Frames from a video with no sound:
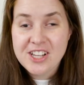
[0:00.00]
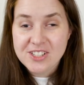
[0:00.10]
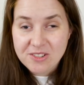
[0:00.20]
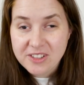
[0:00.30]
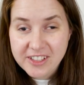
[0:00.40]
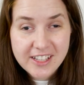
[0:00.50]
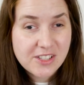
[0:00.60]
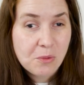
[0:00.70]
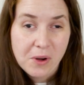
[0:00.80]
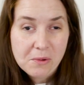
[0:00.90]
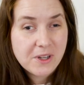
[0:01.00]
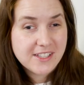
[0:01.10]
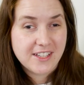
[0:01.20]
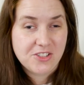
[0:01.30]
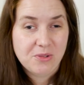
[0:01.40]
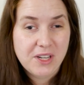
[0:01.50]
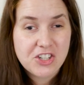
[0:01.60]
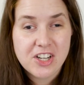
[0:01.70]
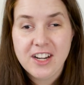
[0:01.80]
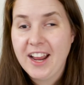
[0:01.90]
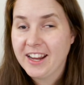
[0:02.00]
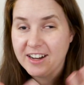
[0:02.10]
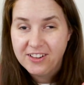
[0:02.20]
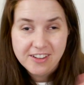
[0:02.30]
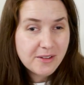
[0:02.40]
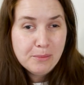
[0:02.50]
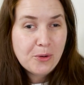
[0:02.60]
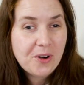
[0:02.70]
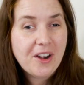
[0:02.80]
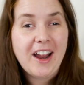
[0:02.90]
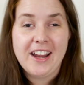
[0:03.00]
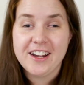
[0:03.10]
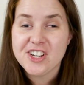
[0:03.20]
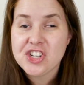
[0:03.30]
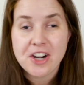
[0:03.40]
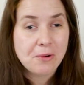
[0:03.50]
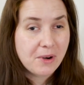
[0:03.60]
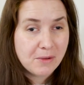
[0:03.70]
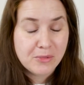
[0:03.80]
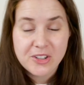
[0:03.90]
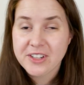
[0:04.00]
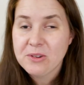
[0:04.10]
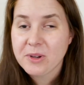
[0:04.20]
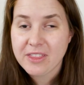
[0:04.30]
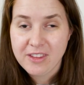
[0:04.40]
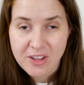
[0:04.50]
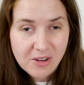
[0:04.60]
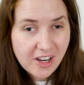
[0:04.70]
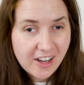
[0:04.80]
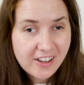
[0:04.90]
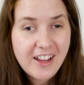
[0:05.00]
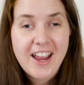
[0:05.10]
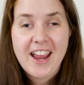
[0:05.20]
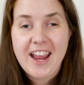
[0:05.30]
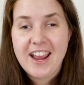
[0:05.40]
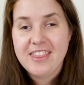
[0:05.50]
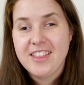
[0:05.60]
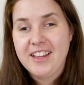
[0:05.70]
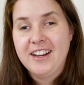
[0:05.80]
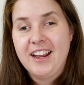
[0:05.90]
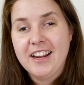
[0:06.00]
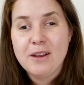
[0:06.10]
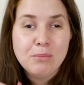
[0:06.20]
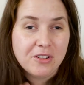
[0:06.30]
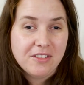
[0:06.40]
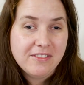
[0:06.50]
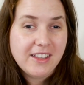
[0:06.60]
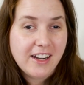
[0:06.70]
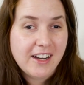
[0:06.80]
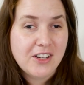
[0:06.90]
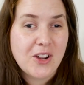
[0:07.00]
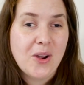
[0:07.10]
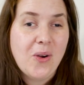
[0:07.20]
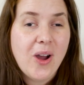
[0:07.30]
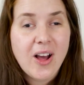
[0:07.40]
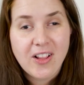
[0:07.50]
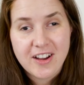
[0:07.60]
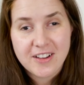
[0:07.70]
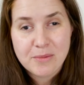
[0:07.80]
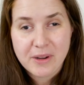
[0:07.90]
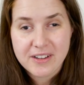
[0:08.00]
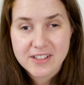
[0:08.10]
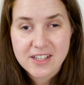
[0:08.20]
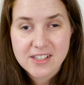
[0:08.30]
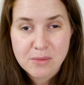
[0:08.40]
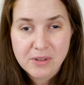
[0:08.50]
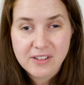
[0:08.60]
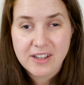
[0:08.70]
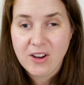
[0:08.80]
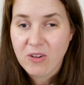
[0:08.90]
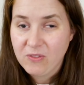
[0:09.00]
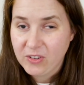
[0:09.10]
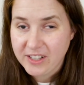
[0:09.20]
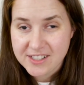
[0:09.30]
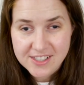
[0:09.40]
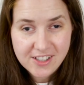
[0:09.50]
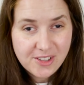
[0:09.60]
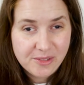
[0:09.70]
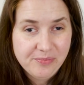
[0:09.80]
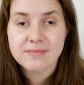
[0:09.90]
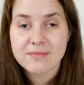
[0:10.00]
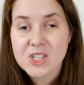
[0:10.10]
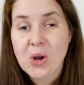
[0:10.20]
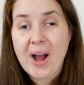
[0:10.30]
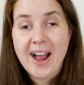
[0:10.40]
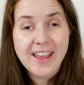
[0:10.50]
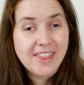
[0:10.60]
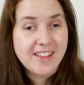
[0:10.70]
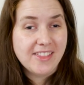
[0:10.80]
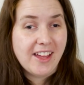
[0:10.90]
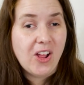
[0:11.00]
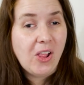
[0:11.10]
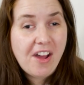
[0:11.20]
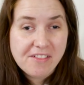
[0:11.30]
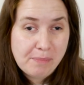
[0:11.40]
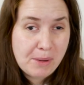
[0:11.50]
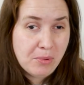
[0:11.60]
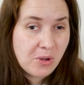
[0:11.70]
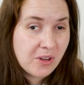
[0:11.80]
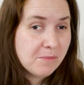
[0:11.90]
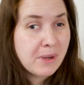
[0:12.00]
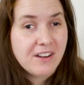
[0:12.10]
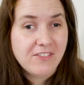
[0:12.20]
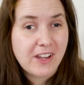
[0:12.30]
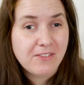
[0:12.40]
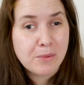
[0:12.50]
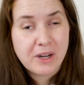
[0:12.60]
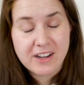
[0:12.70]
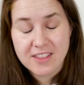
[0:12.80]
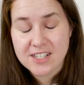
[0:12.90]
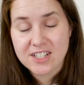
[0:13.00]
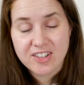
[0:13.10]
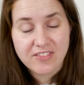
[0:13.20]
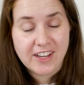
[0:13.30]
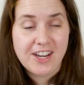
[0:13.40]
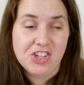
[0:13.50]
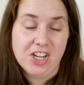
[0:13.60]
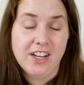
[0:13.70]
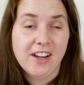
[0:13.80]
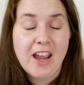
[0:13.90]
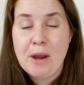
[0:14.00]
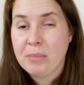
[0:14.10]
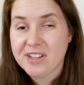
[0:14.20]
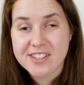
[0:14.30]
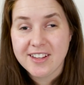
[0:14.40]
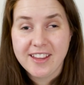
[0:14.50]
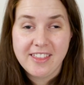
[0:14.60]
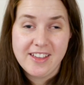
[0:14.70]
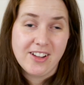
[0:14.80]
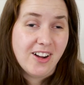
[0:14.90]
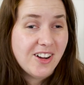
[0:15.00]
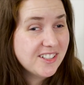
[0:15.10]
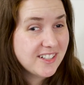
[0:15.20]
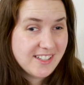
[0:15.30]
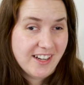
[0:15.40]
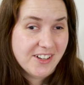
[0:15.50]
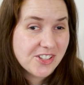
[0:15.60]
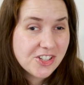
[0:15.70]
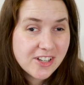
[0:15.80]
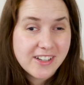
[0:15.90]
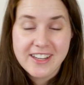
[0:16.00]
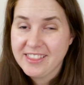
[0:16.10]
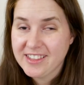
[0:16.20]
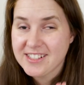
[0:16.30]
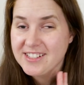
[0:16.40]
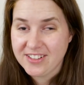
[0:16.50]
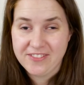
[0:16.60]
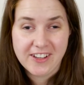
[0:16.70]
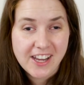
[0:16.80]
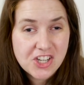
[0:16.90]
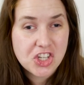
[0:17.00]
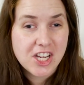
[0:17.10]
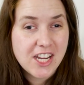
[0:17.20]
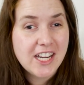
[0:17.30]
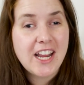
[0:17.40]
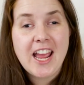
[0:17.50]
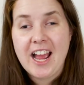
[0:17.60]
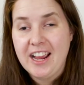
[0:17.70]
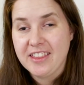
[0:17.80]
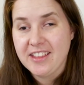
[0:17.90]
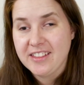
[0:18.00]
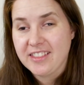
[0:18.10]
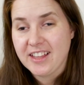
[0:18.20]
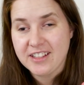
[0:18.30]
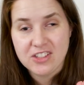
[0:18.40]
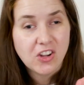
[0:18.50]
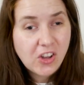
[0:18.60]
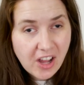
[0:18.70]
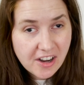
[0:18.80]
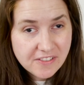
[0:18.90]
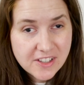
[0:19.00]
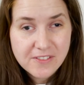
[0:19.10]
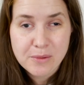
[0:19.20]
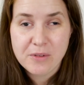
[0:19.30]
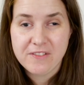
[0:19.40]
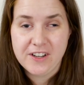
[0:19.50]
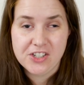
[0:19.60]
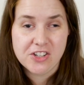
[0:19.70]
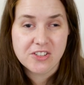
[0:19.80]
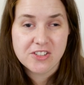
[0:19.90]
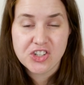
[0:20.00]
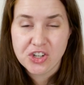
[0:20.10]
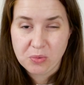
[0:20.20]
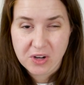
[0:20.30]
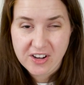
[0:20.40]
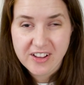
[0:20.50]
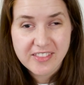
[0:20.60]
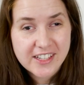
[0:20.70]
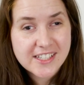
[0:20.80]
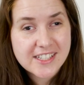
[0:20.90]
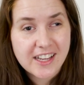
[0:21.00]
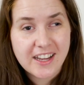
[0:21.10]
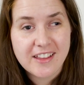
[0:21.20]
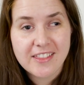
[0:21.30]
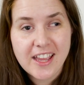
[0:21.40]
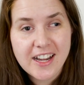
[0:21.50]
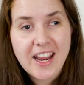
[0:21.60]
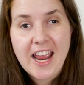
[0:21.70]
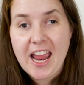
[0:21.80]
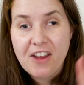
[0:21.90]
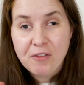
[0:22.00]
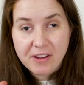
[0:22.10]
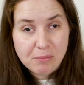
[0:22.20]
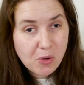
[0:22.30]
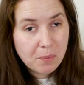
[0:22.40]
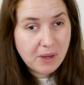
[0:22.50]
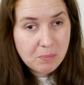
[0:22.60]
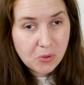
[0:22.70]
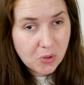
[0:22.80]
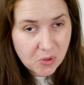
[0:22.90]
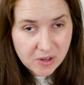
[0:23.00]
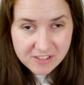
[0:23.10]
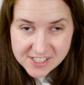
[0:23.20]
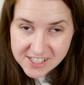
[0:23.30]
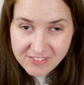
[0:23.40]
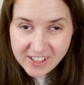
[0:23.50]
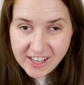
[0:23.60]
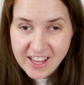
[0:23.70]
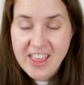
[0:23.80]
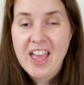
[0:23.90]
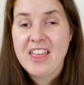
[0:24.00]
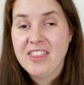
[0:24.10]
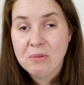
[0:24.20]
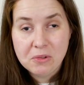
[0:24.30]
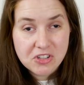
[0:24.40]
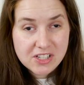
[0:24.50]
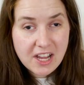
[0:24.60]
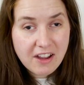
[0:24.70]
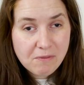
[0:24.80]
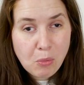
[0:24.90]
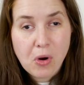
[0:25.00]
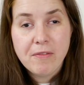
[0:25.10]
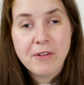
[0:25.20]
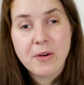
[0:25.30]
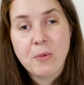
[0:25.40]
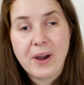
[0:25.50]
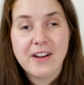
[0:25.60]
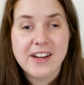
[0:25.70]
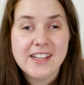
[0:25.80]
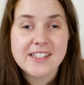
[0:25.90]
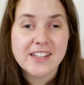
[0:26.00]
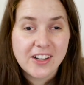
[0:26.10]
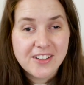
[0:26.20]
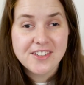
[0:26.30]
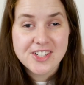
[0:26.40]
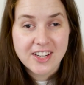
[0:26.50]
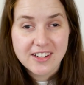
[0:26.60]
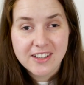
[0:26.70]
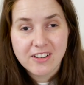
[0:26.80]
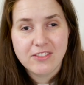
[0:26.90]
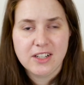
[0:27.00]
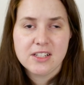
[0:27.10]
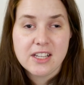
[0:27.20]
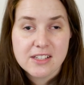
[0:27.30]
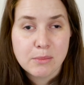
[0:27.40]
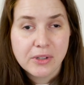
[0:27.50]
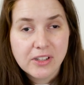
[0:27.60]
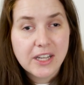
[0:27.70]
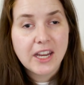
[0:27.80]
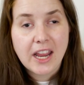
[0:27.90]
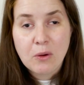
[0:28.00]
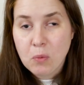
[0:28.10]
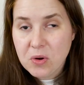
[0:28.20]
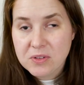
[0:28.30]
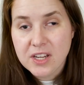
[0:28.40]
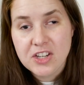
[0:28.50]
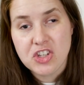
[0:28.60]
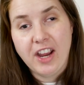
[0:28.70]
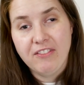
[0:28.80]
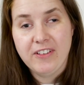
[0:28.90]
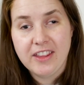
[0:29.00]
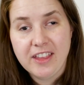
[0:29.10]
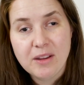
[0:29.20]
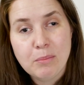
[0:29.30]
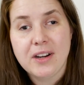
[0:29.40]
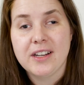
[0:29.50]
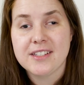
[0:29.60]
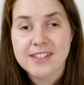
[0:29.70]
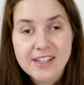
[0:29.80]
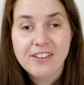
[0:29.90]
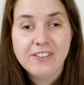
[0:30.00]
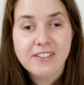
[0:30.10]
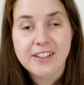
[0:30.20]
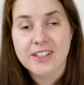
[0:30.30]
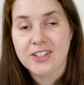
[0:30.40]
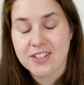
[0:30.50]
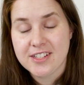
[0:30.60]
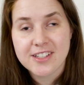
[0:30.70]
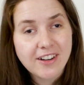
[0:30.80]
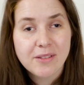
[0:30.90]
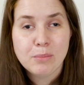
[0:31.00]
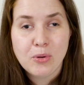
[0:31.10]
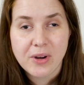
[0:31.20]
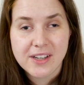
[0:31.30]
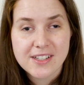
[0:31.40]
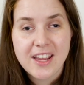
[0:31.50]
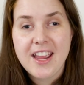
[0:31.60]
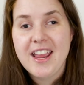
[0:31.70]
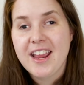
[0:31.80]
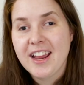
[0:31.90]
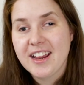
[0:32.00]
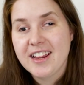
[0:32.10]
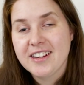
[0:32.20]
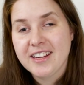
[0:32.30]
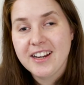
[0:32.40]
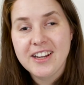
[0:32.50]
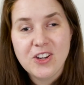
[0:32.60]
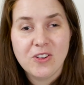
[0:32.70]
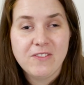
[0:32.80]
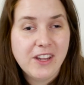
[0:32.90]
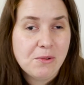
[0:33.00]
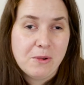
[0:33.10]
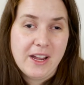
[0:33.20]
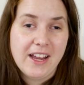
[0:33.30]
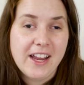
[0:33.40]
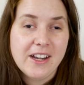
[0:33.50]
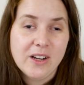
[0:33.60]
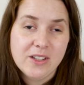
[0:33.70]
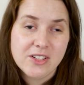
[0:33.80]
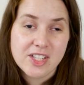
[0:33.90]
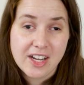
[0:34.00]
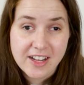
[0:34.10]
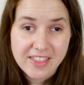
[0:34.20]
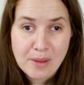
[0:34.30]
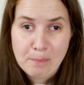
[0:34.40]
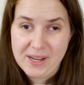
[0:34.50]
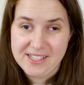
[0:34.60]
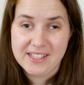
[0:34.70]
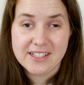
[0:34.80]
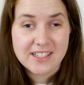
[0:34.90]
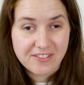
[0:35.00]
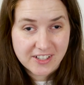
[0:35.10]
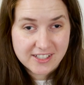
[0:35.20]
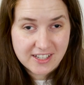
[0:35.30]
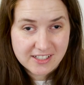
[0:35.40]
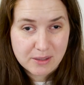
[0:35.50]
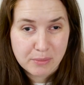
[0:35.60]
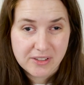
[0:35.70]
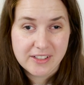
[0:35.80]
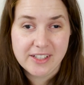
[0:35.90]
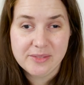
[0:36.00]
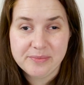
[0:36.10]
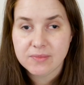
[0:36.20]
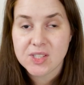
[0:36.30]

So really it's a win-win situation. I get to learn more, I get to share what I'm learning with you all, and then I can prove that I know a lot about accessibility, hopefully, is the goal. So I think that a lot of people could benefit from getting this certification. Personally, I think all designers should get this certification. I think that a lot of different professionals should work on this. And then if we have more people who are receiving it, then we'll just have more of an awareness and understanding of accessibility. It won't teach everything, but it's definitely a good starting point and getting your feet wet and understanding the basics of accessibility.